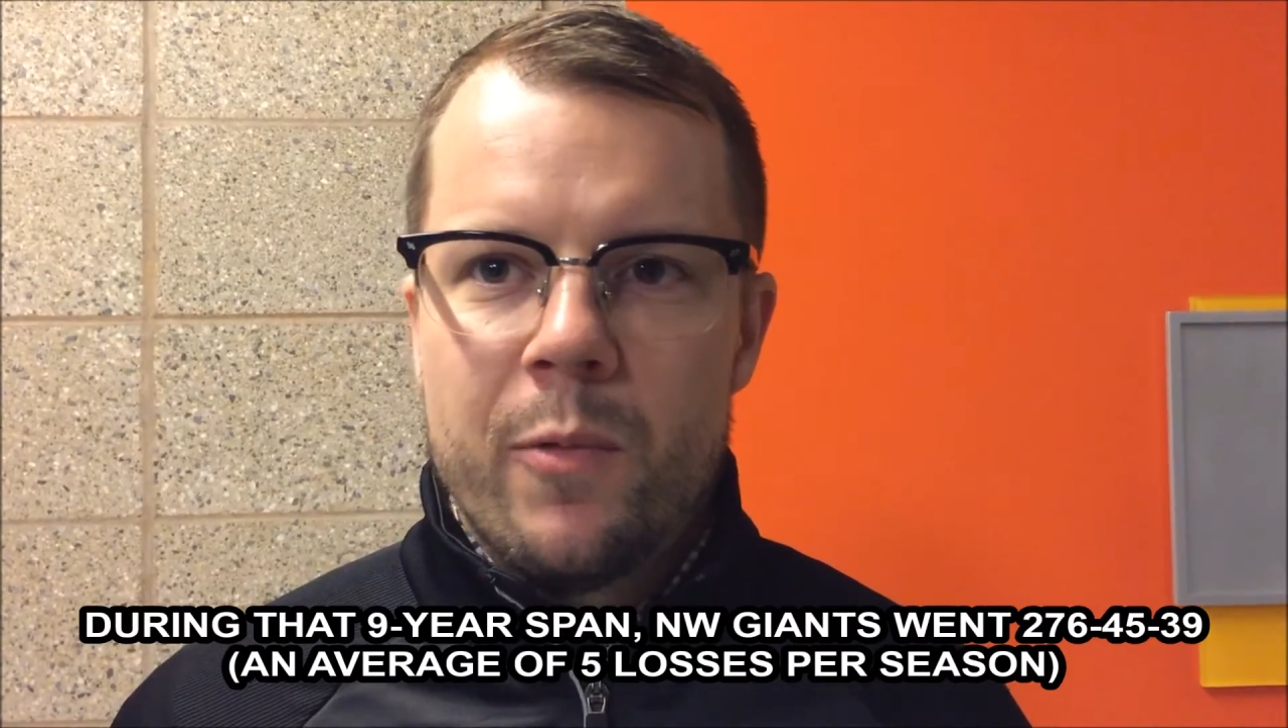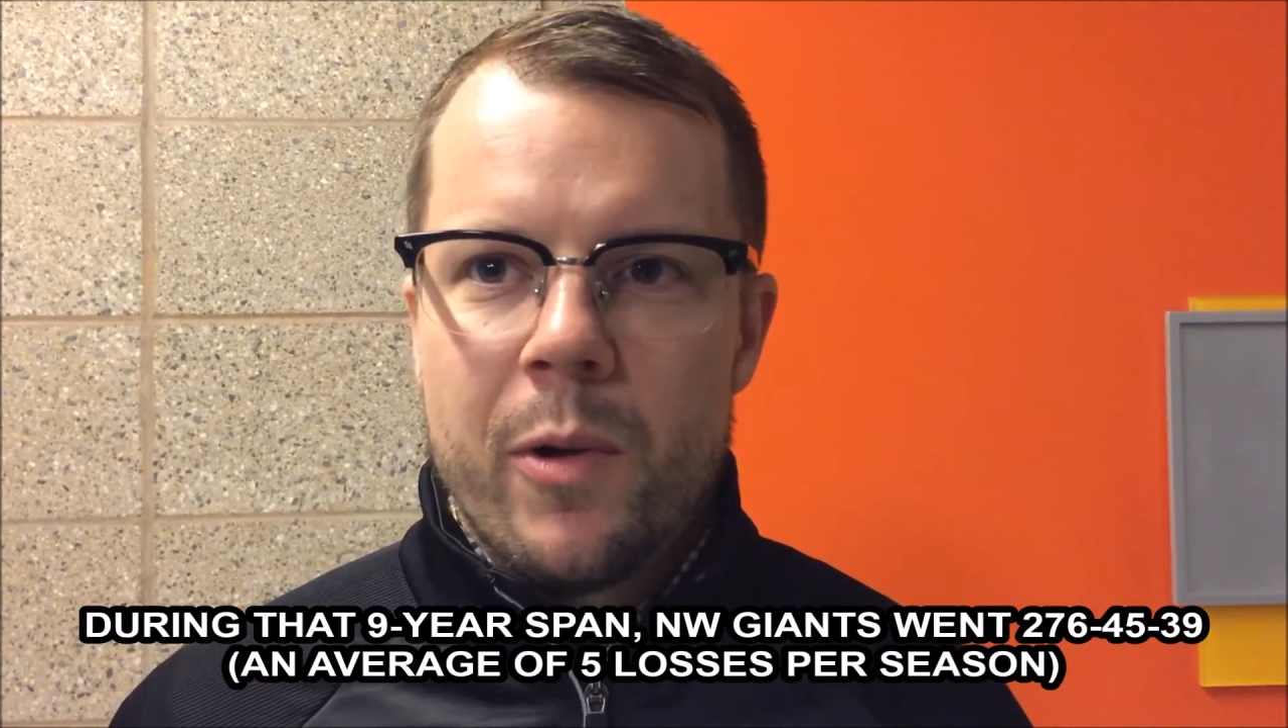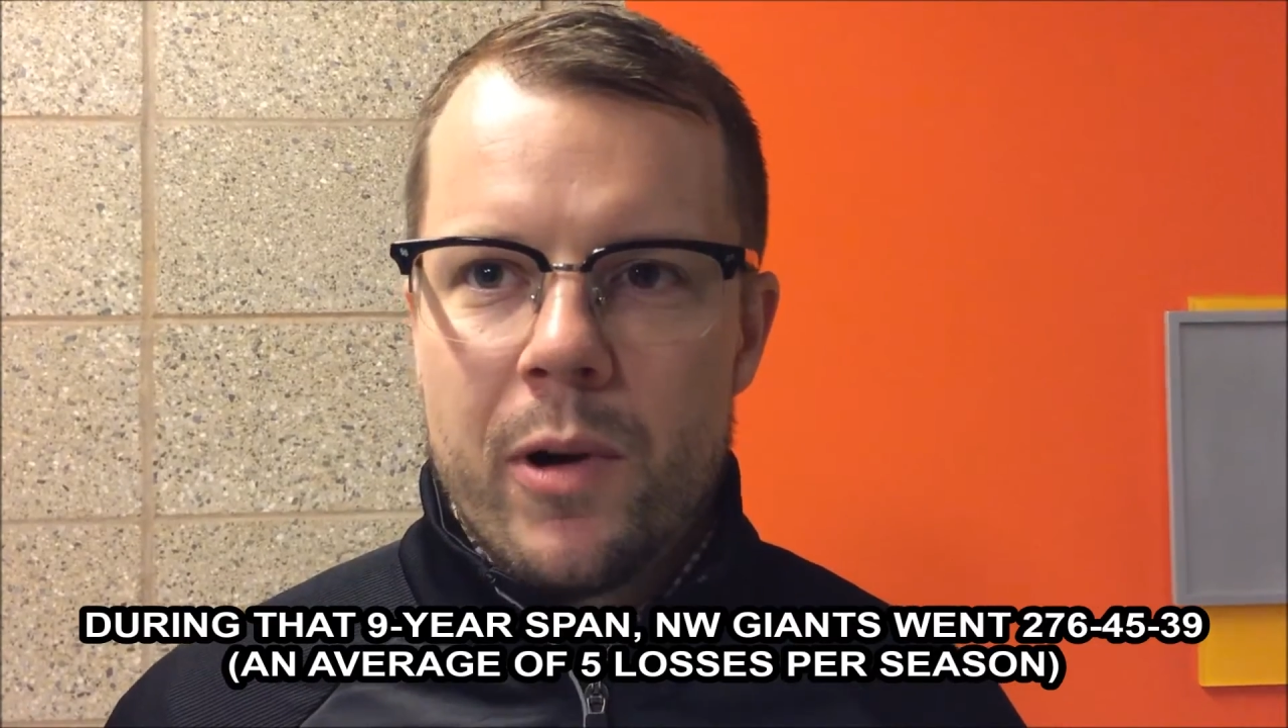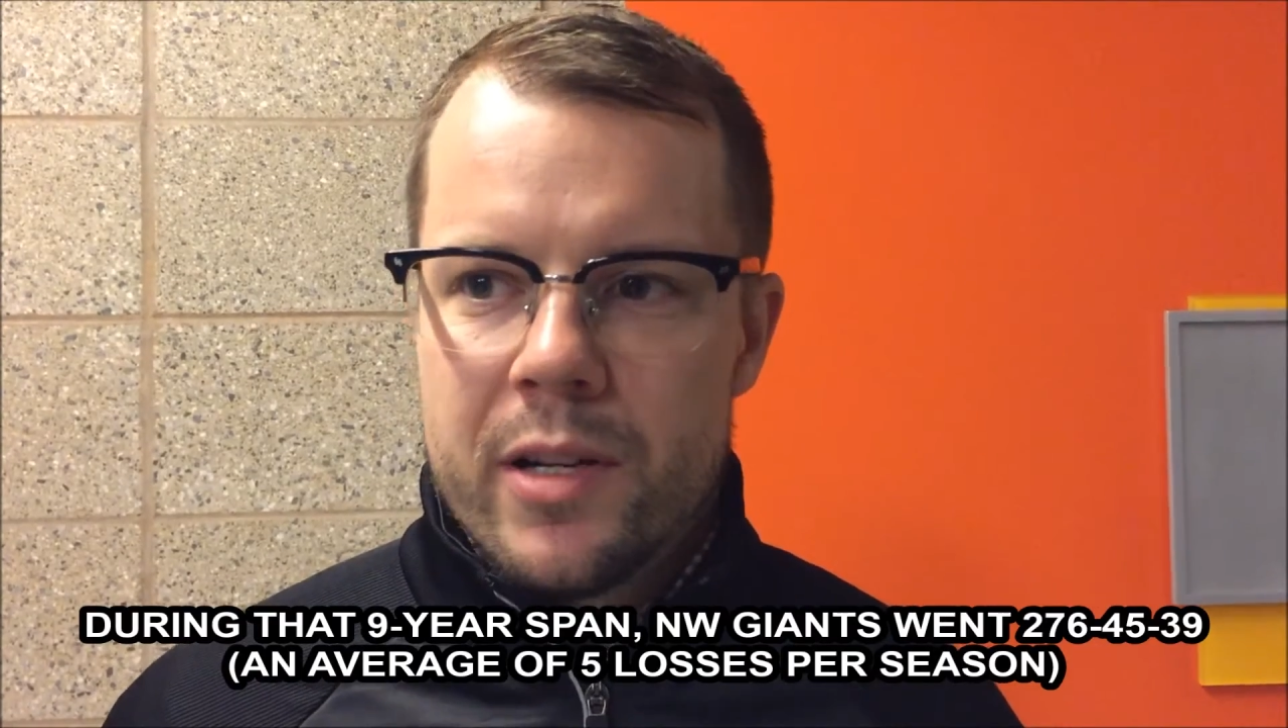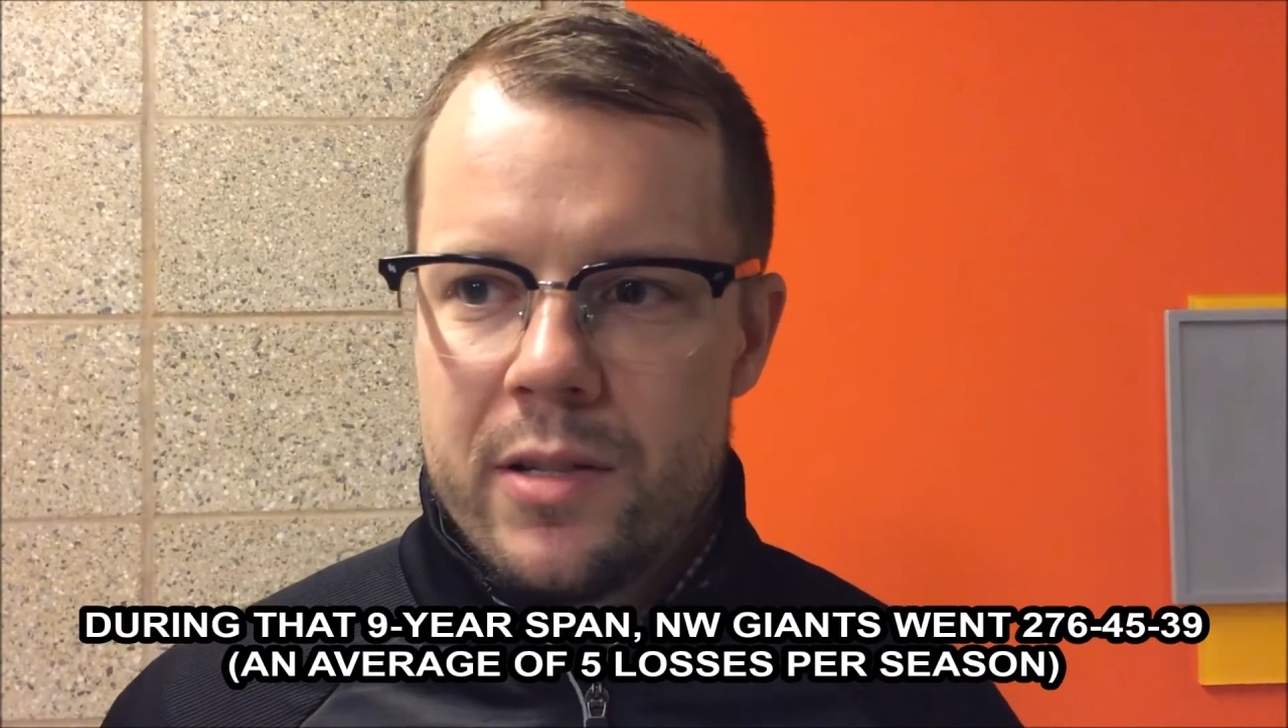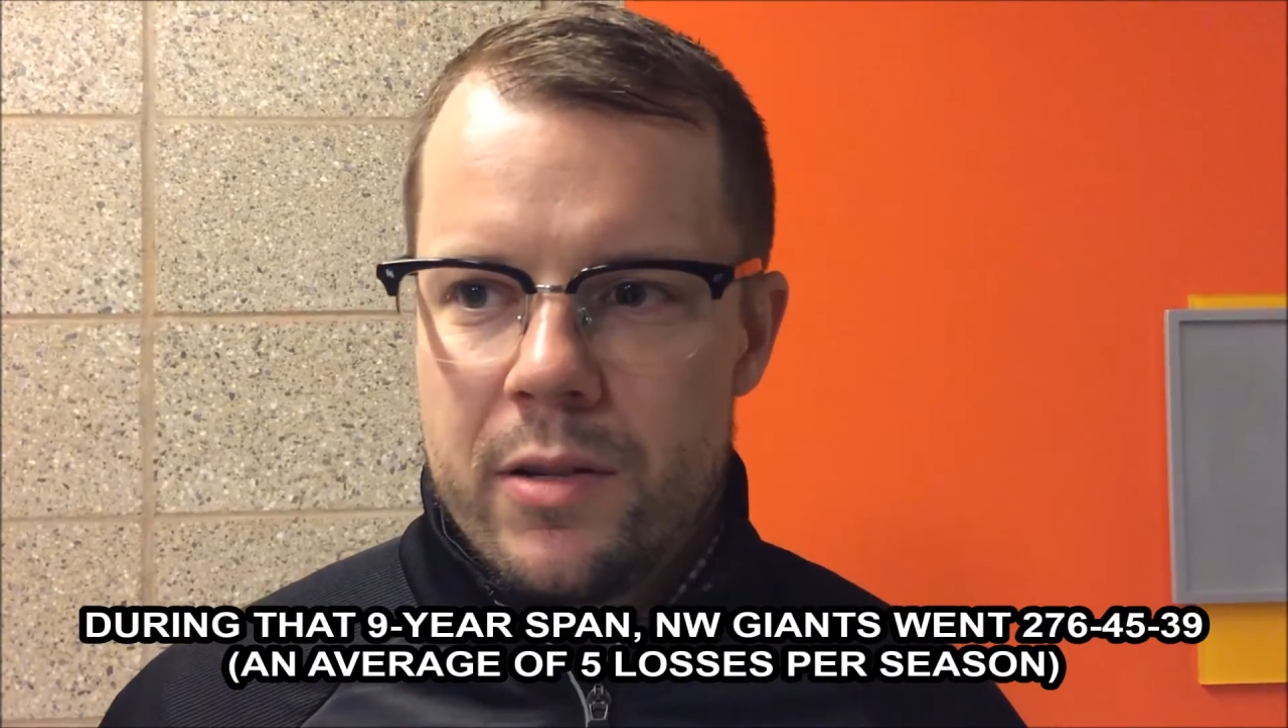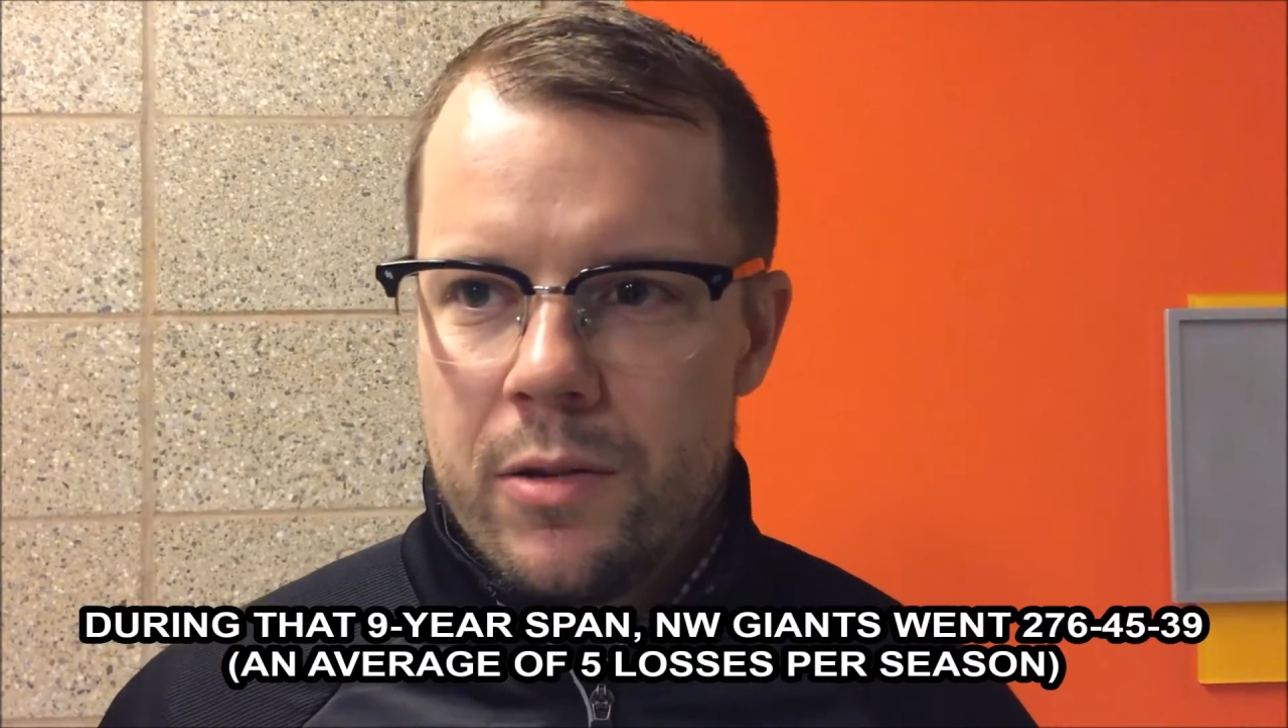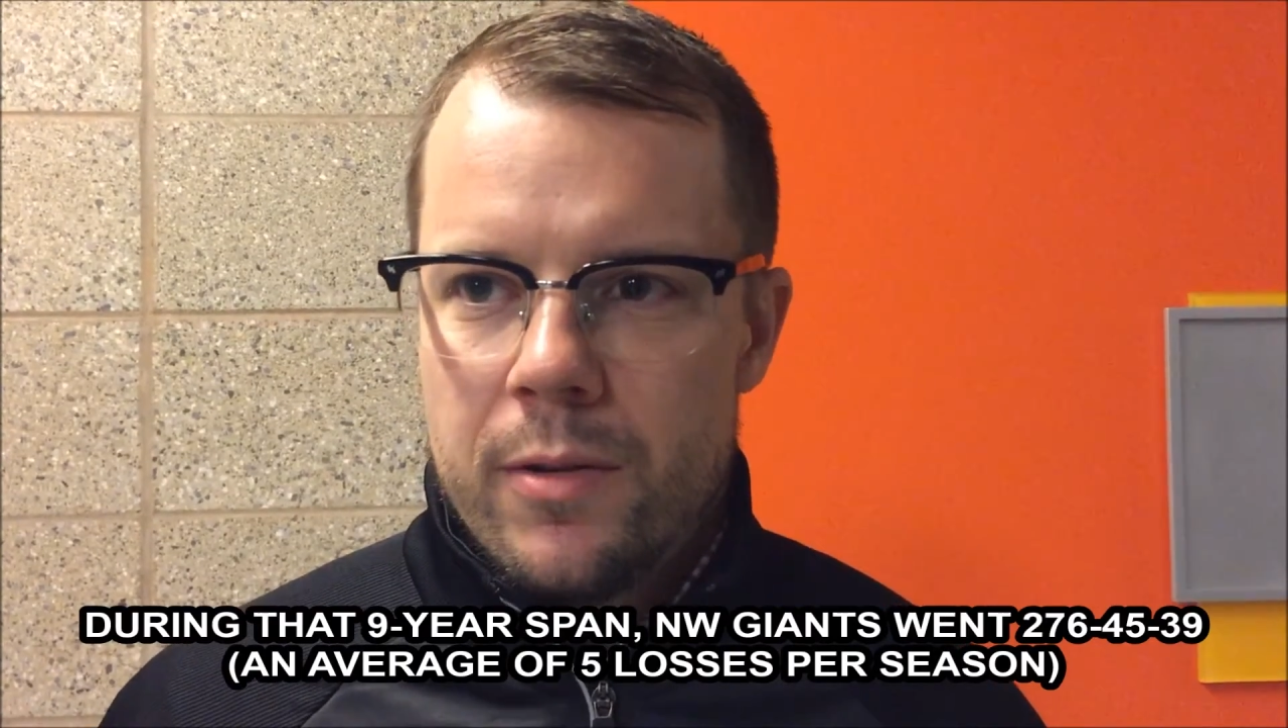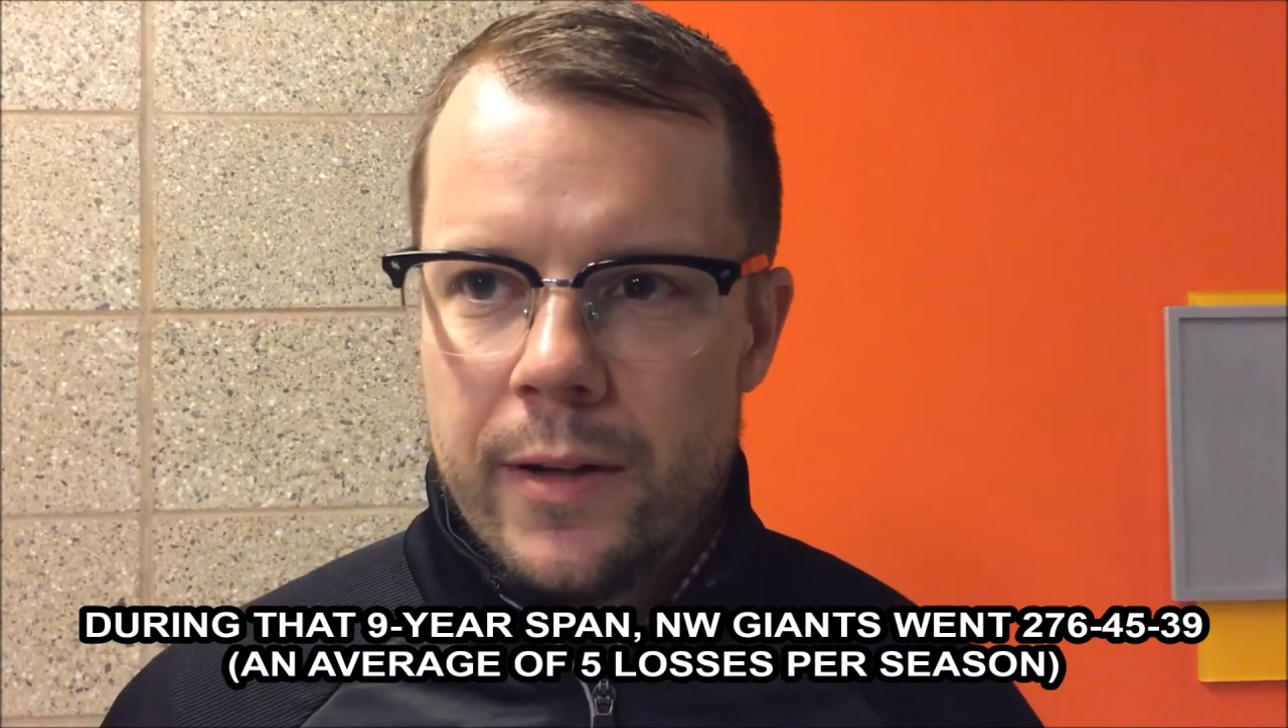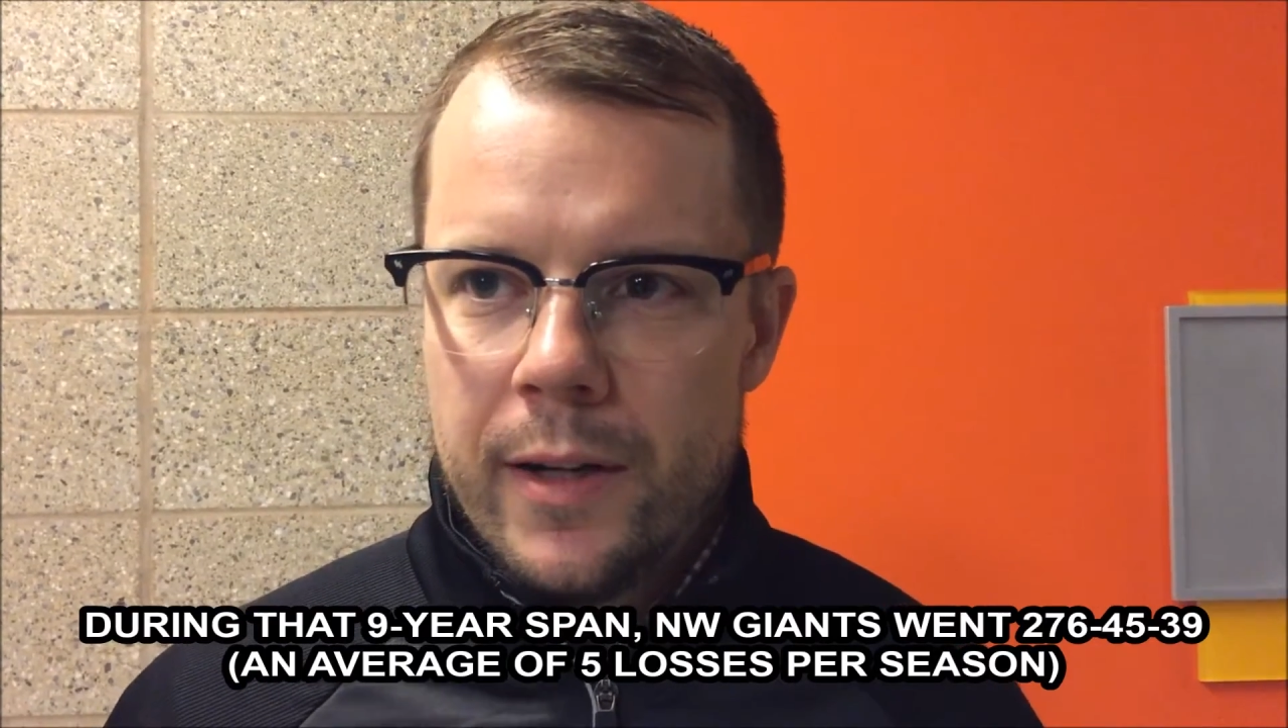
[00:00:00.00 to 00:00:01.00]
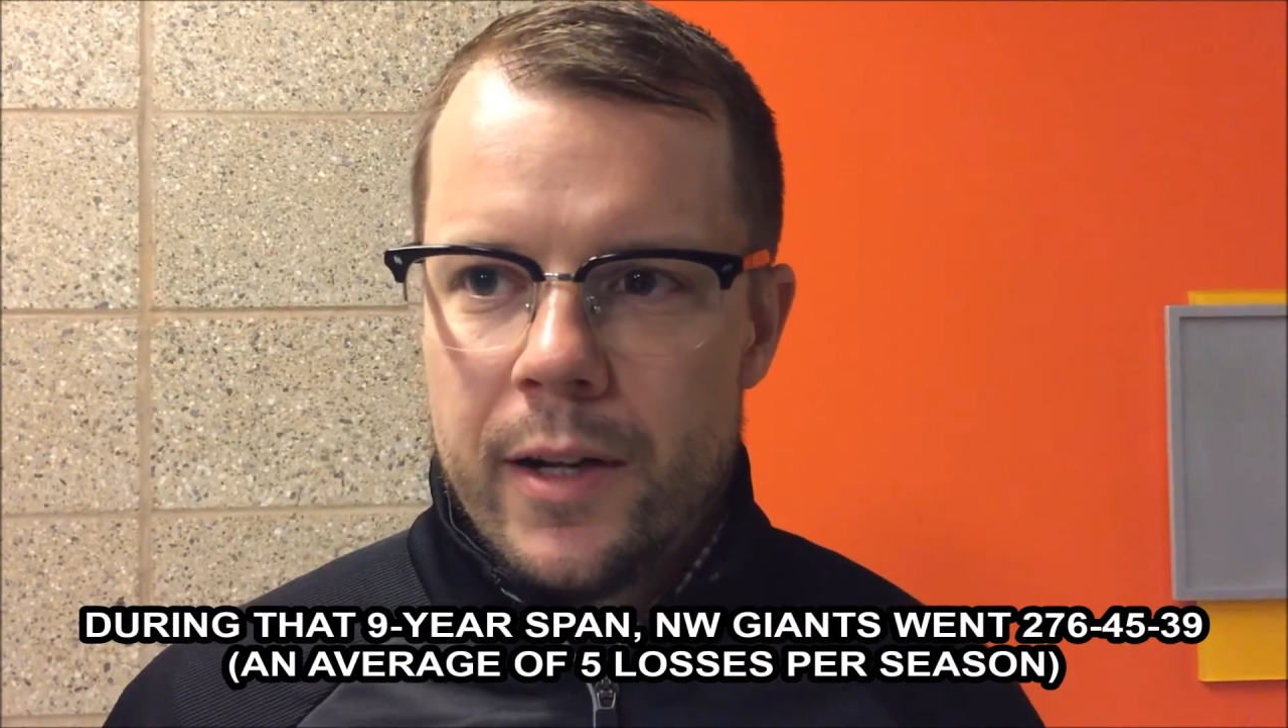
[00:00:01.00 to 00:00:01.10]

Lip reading: and we want to,